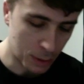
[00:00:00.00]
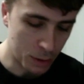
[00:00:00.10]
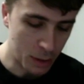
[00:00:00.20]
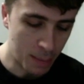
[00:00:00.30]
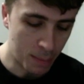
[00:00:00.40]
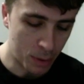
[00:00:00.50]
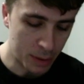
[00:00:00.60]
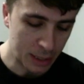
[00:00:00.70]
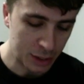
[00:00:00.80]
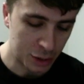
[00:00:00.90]
number,
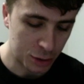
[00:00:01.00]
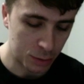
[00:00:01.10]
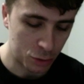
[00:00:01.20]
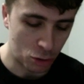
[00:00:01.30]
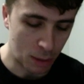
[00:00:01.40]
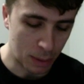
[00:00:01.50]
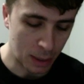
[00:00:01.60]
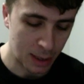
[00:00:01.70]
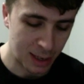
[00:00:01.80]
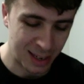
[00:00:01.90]
that's
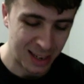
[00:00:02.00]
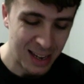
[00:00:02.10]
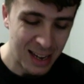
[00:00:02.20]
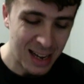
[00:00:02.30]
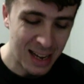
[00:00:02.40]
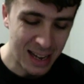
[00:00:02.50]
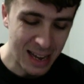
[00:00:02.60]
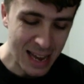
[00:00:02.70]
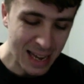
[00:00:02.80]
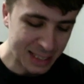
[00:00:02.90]
troubling,
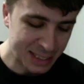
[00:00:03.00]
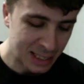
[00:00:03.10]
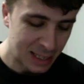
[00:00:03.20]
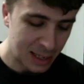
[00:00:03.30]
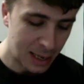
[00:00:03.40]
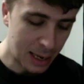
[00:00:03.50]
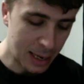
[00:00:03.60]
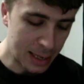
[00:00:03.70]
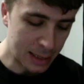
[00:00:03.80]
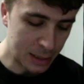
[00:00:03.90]
x,
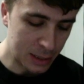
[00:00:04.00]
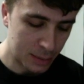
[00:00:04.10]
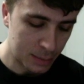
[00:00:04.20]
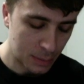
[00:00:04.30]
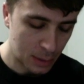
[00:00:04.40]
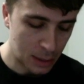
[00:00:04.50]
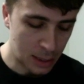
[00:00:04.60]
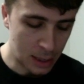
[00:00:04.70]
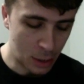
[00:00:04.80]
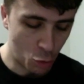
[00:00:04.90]
and
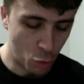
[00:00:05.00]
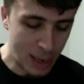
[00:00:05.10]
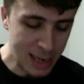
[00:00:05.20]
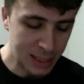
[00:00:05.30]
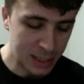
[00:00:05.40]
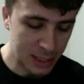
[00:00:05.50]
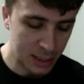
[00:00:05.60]
write